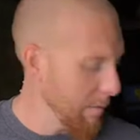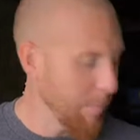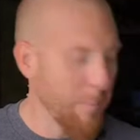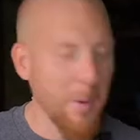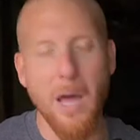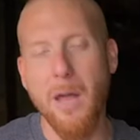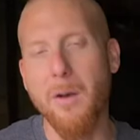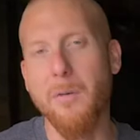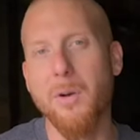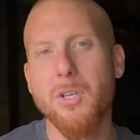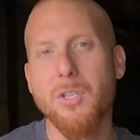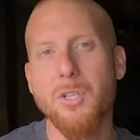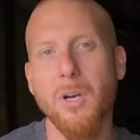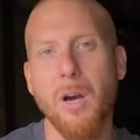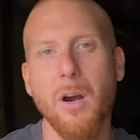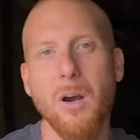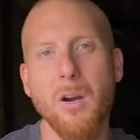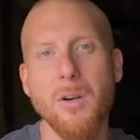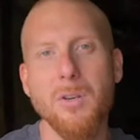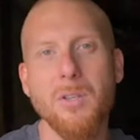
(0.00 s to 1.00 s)
the battery
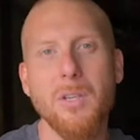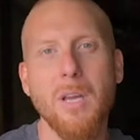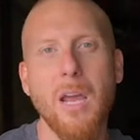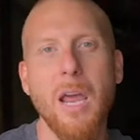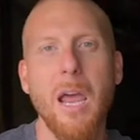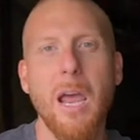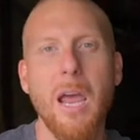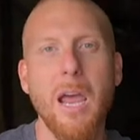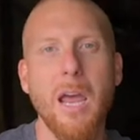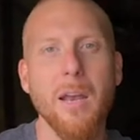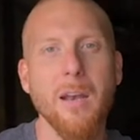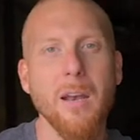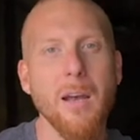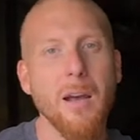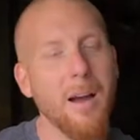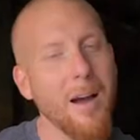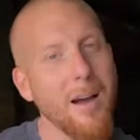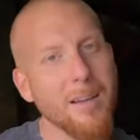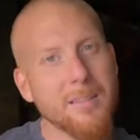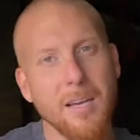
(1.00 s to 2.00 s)
charged, and
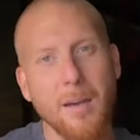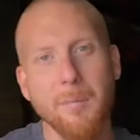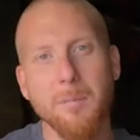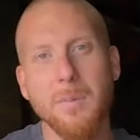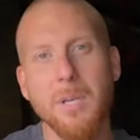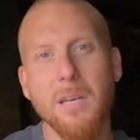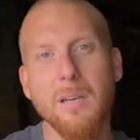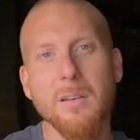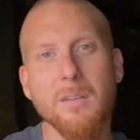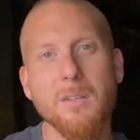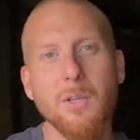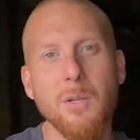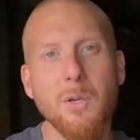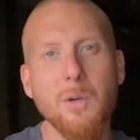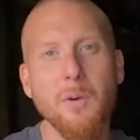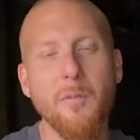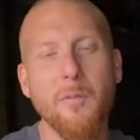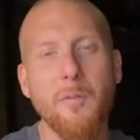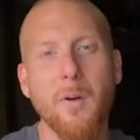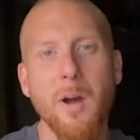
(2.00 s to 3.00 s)
attempting
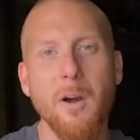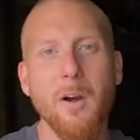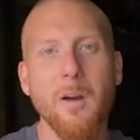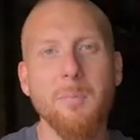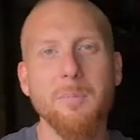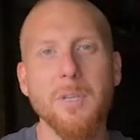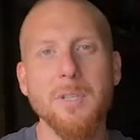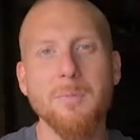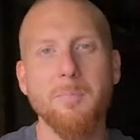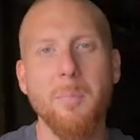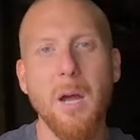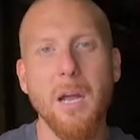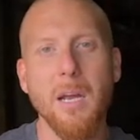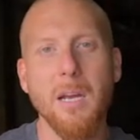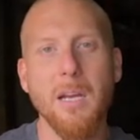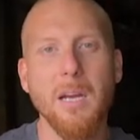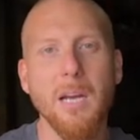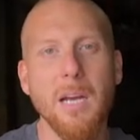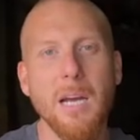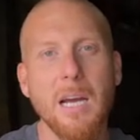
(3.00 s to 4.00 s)
to fire up this
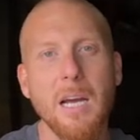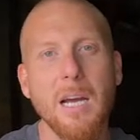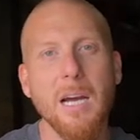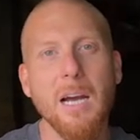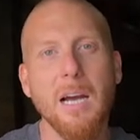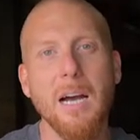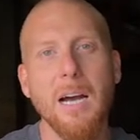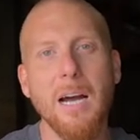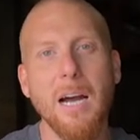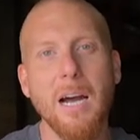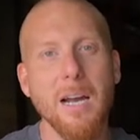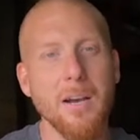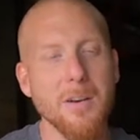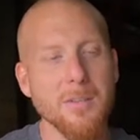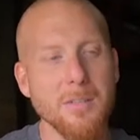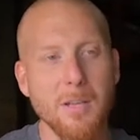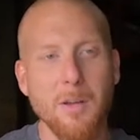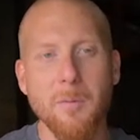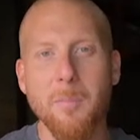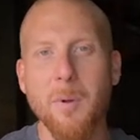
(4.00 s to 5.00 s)
bike. Uh,
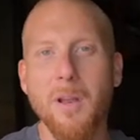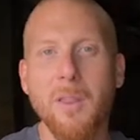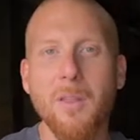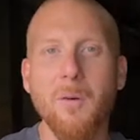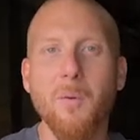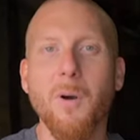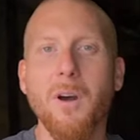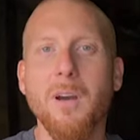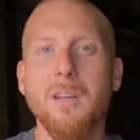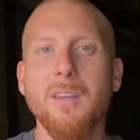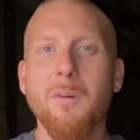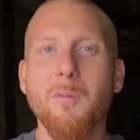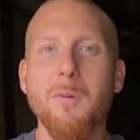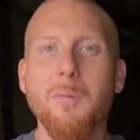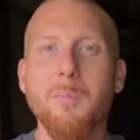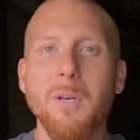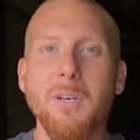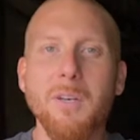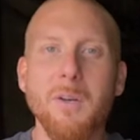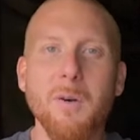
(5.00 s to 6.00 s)
here's a little bit of the work that
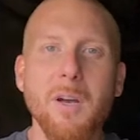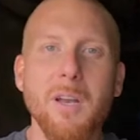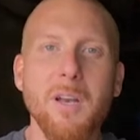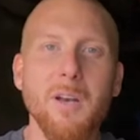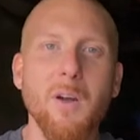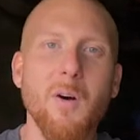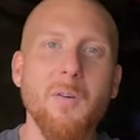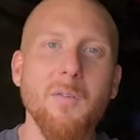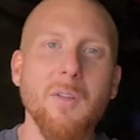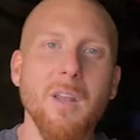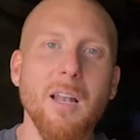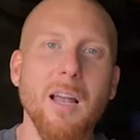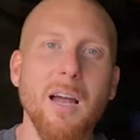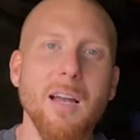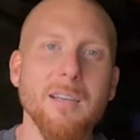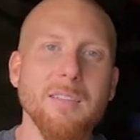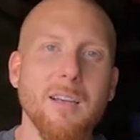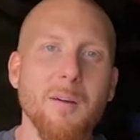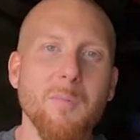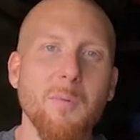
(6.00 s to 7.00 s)
we've been doing over the
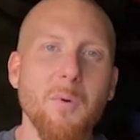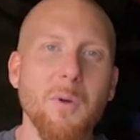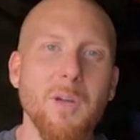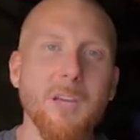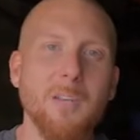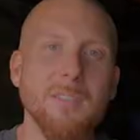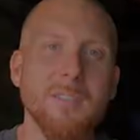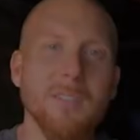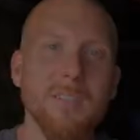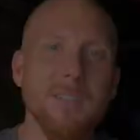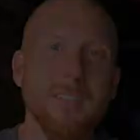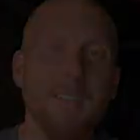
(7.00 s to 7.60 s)
last couple weeks.